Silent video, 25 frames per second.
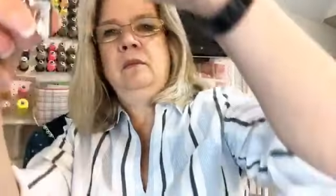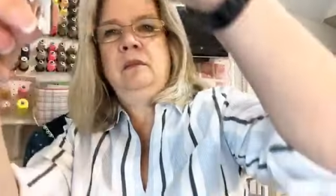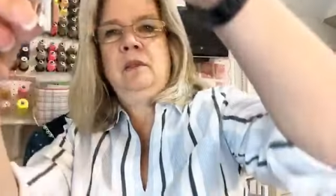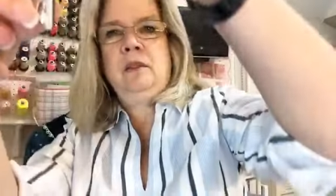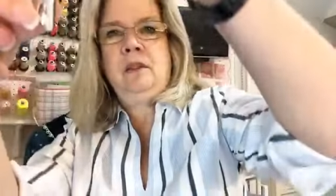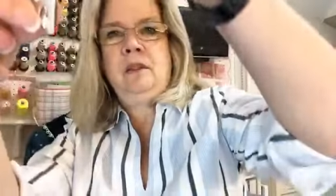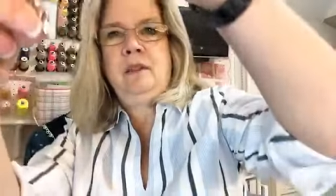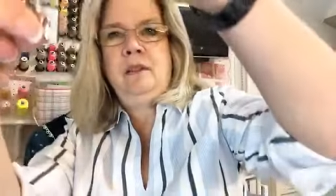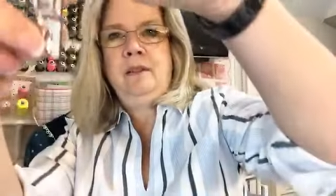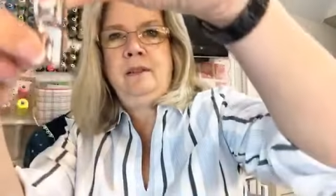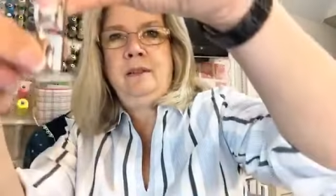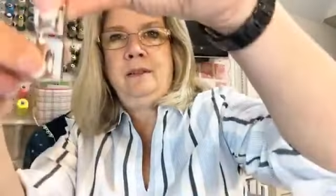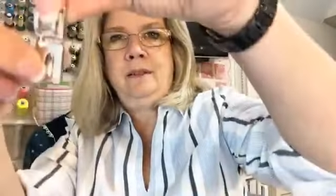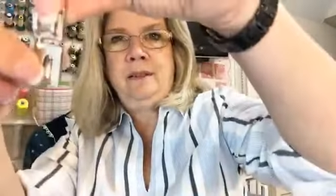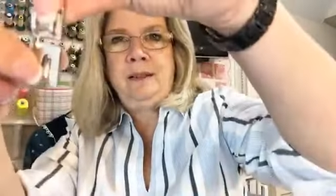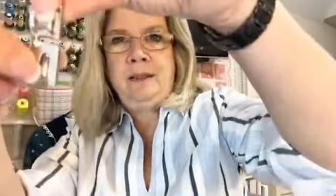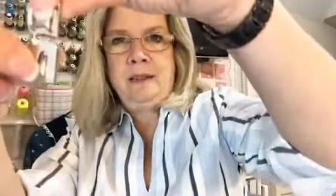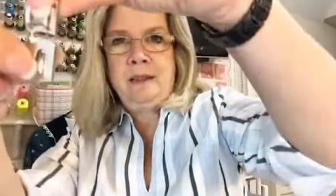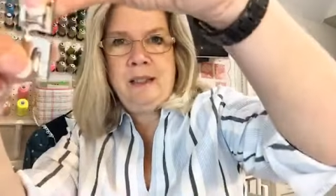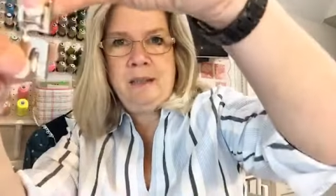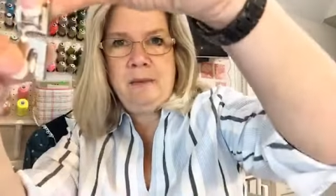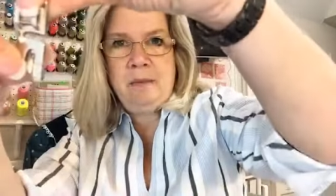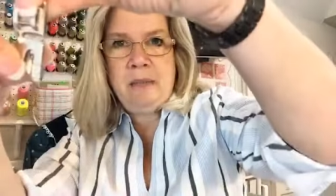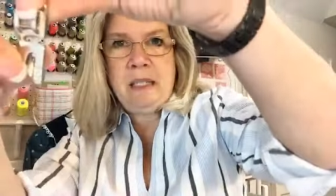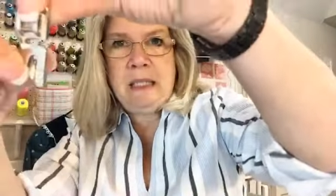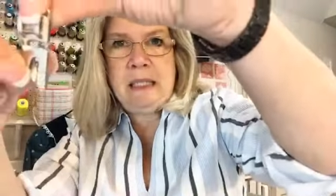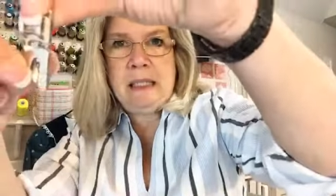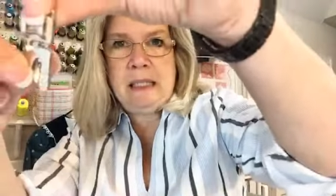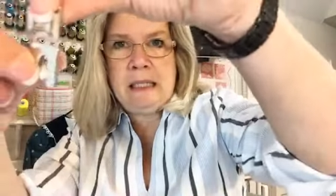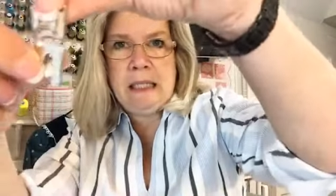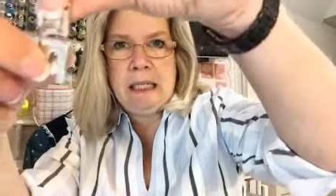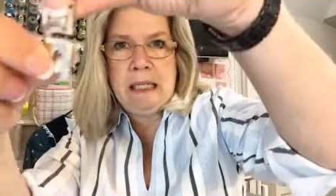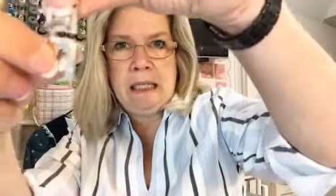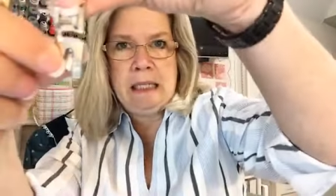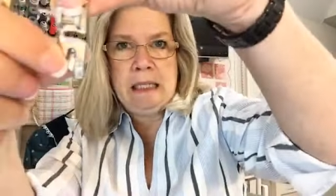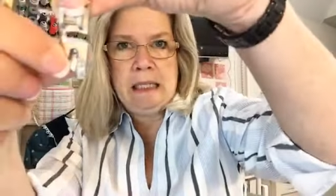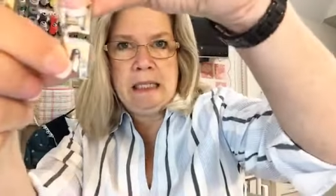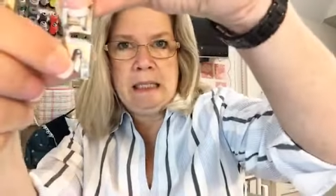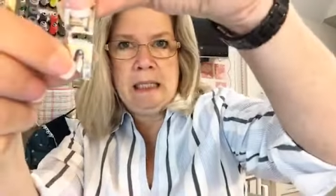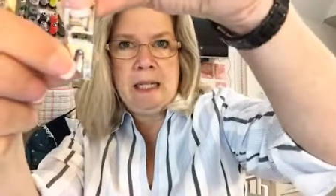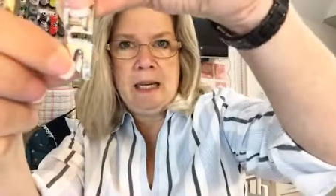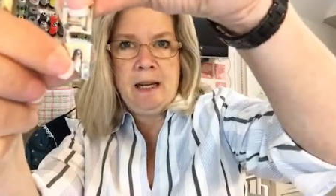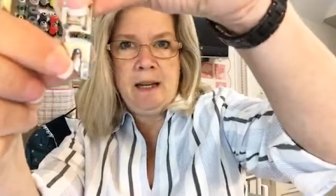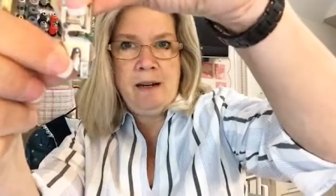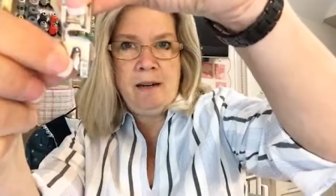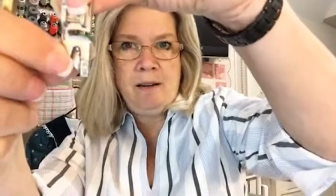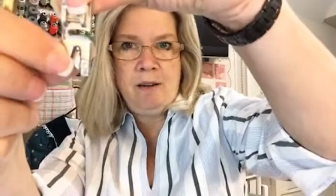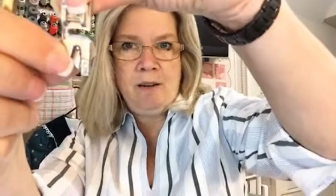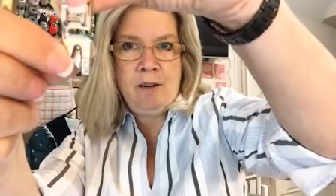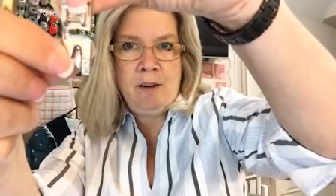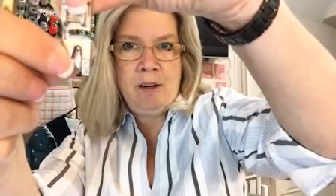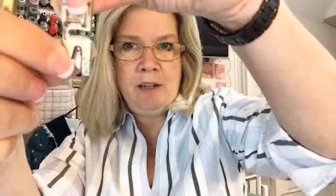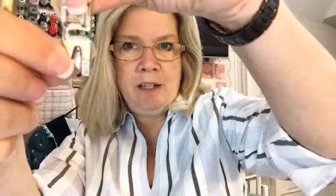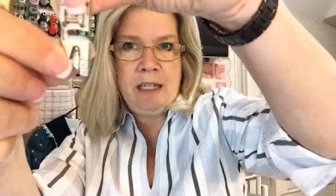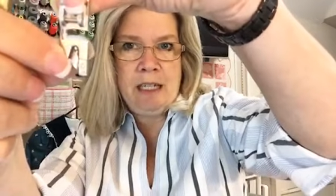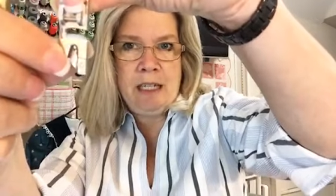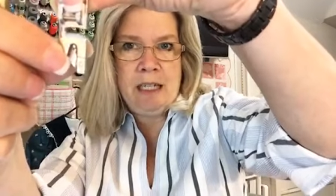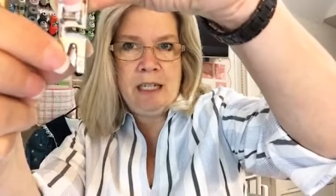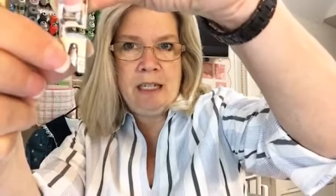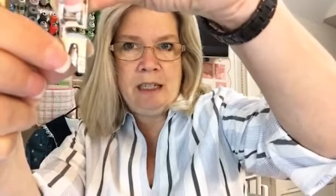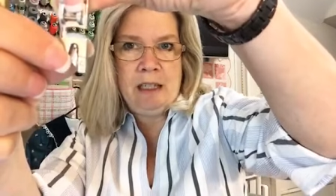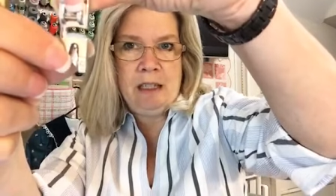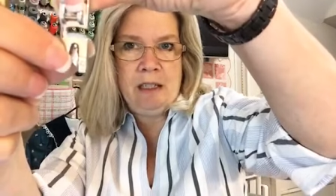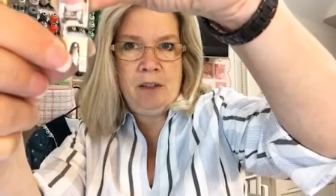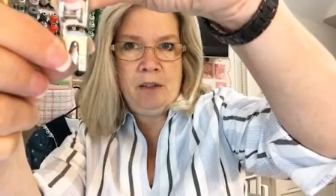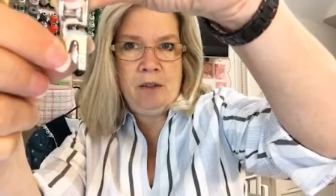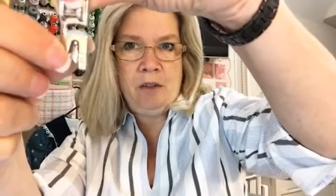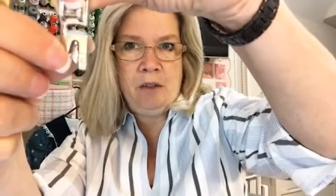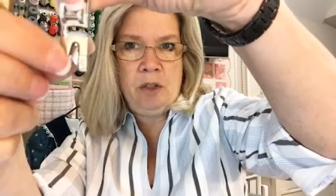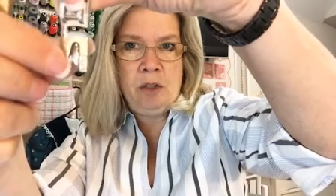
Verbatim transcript: uh, let me see, that's kind of hard to get there.